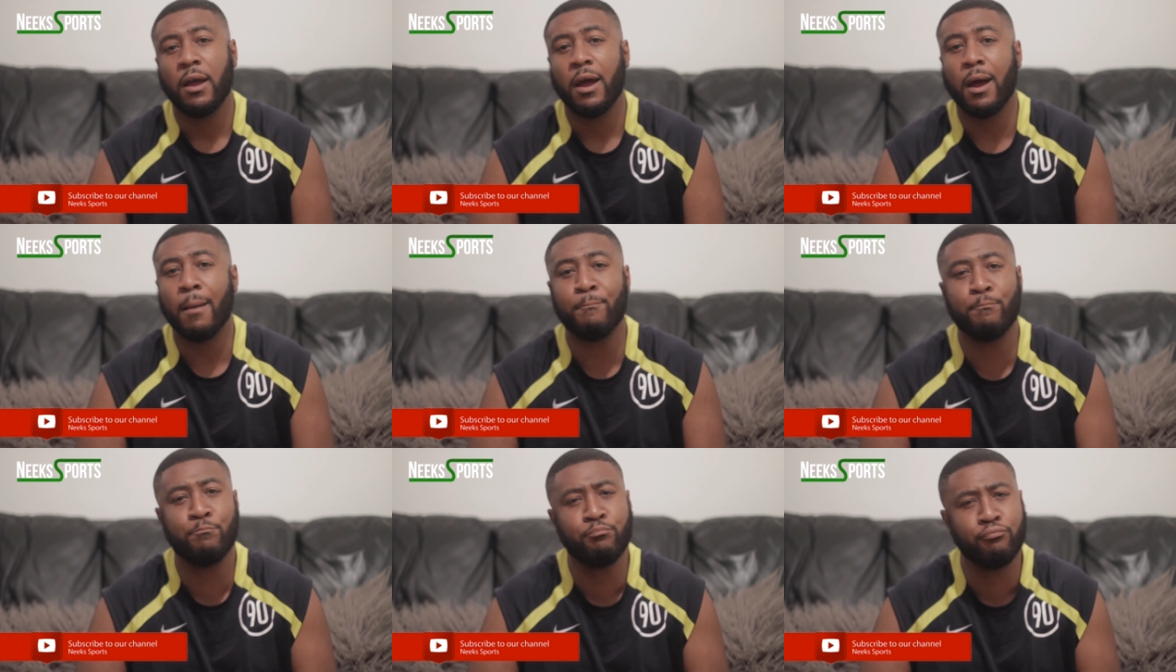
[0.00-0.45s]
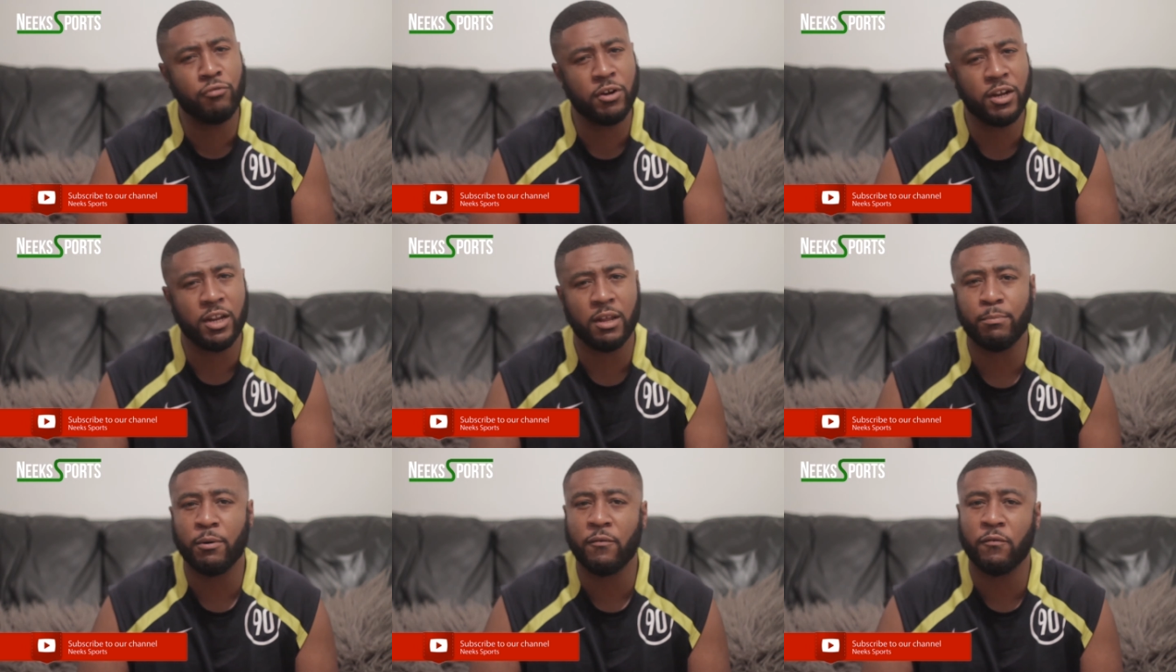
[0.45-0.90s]
A
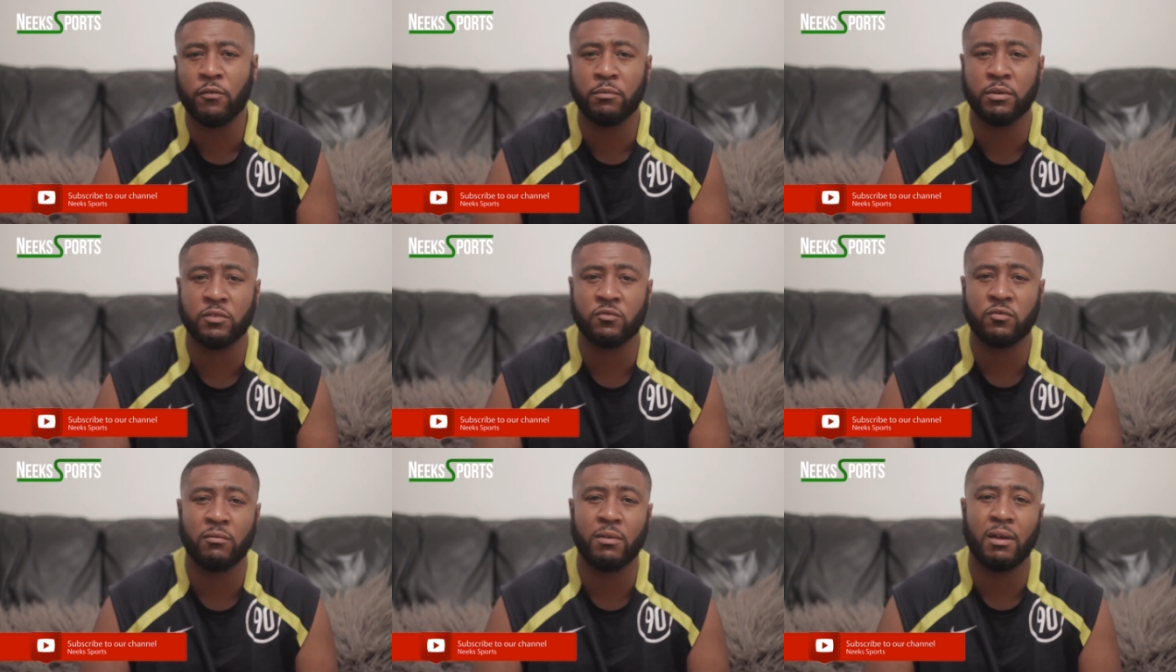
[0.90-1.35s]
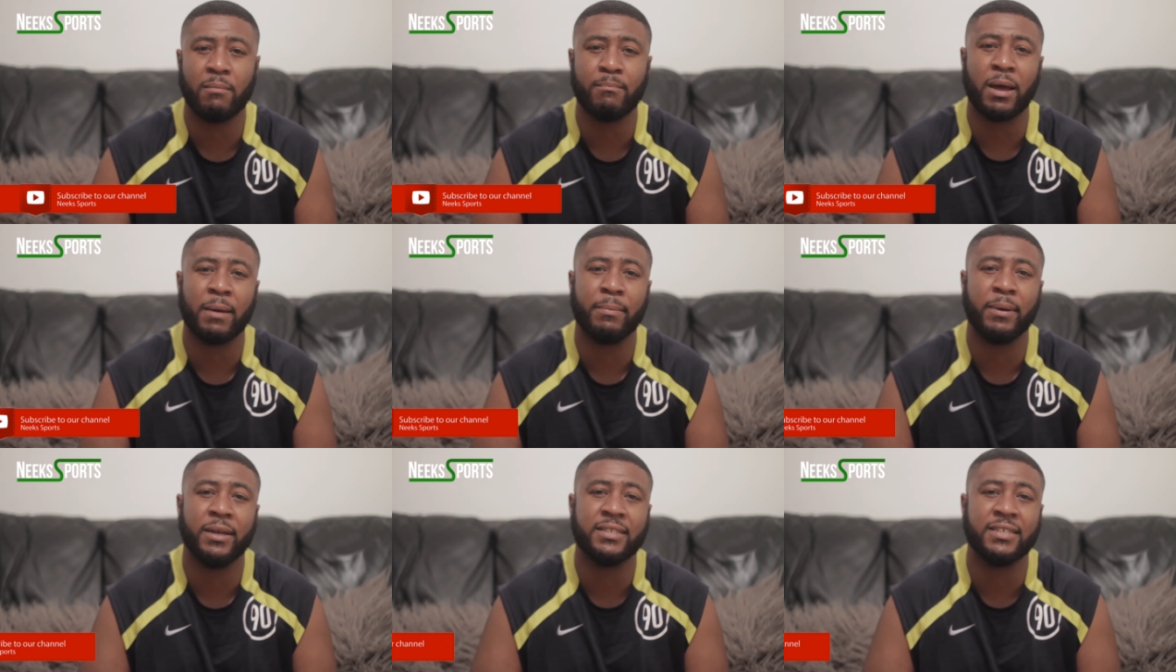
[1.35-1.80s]
brilliant performance from
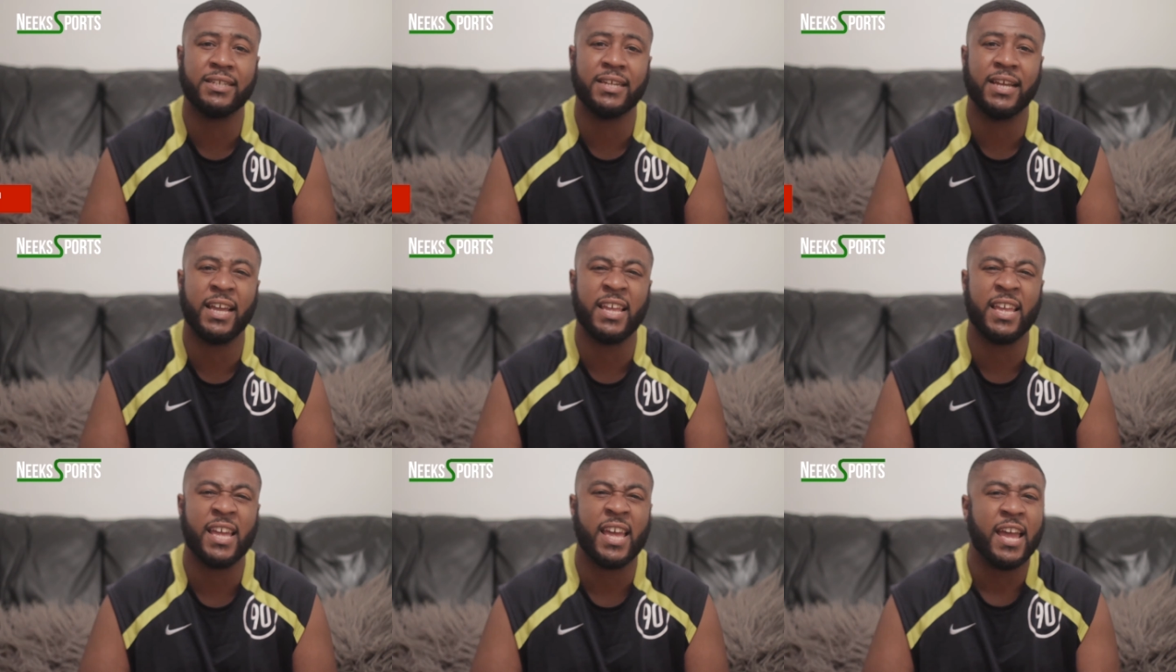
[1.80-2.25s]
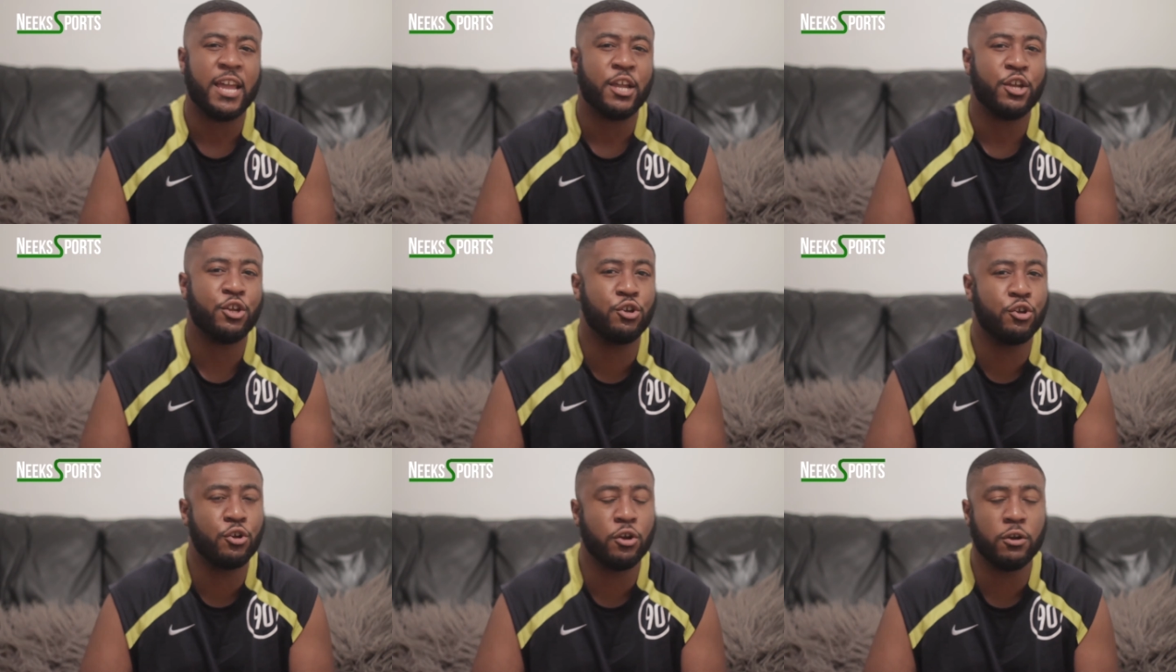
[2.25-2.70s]
Mbappe today.
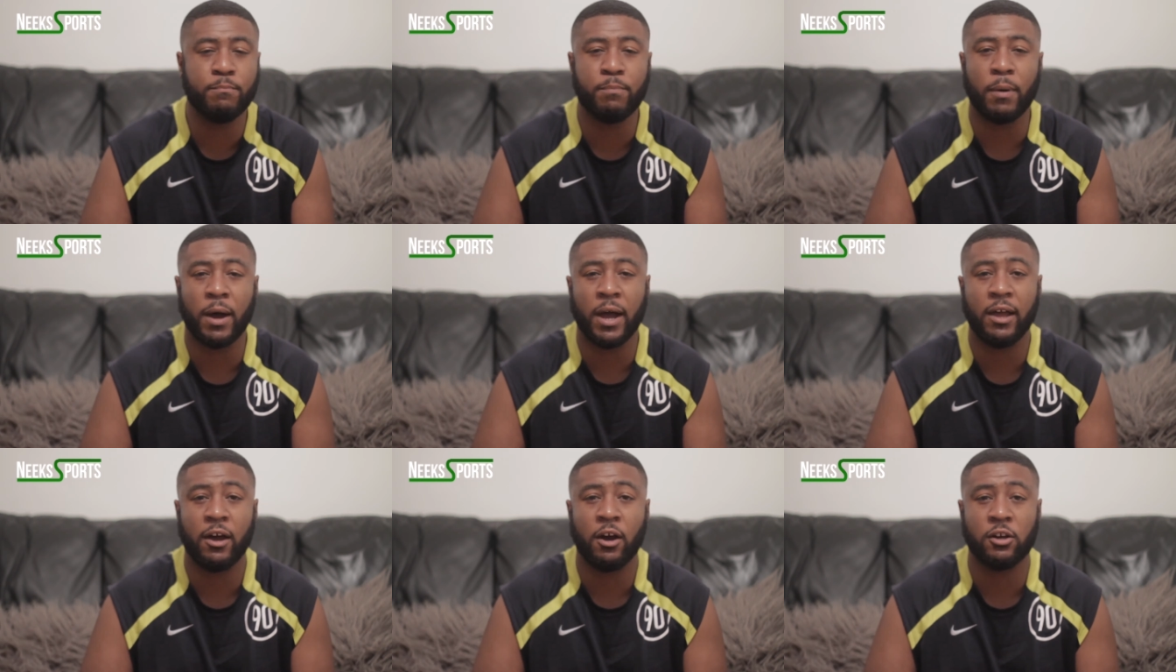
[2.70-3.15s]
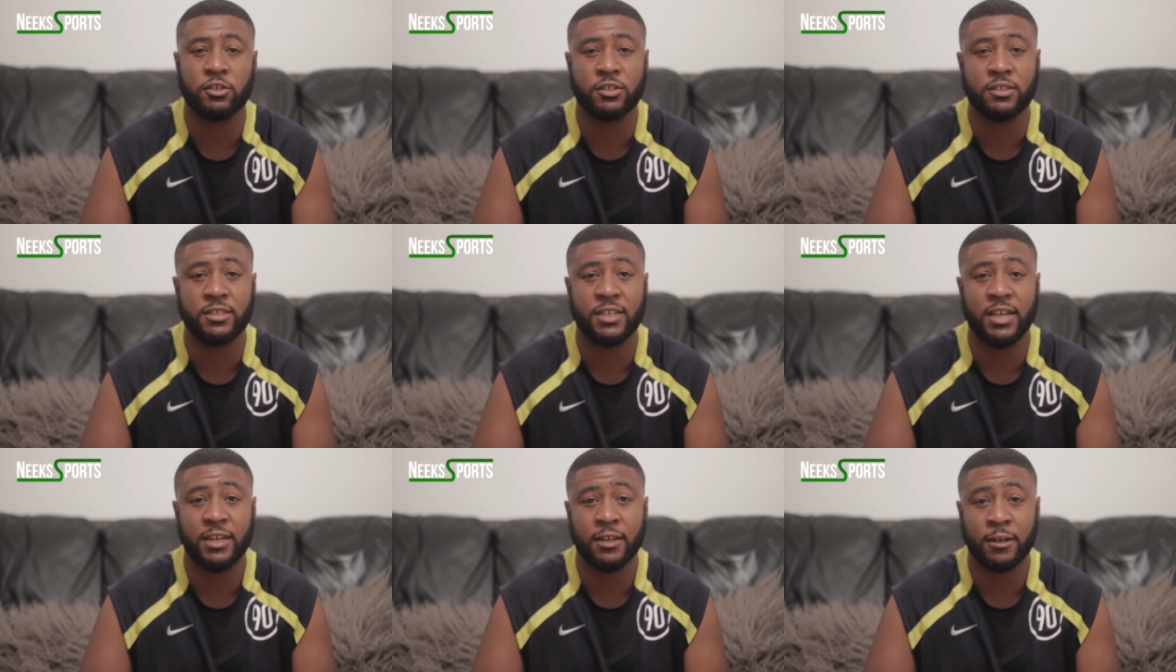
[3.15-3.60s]
Goodbye
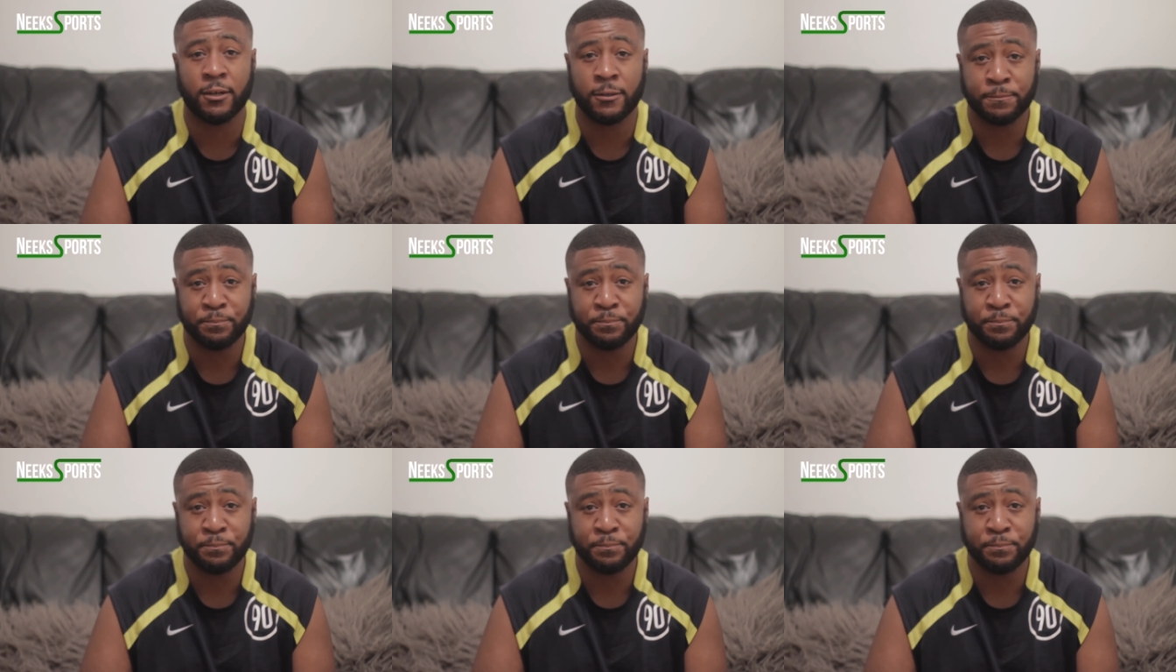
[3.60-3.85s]
Argentina.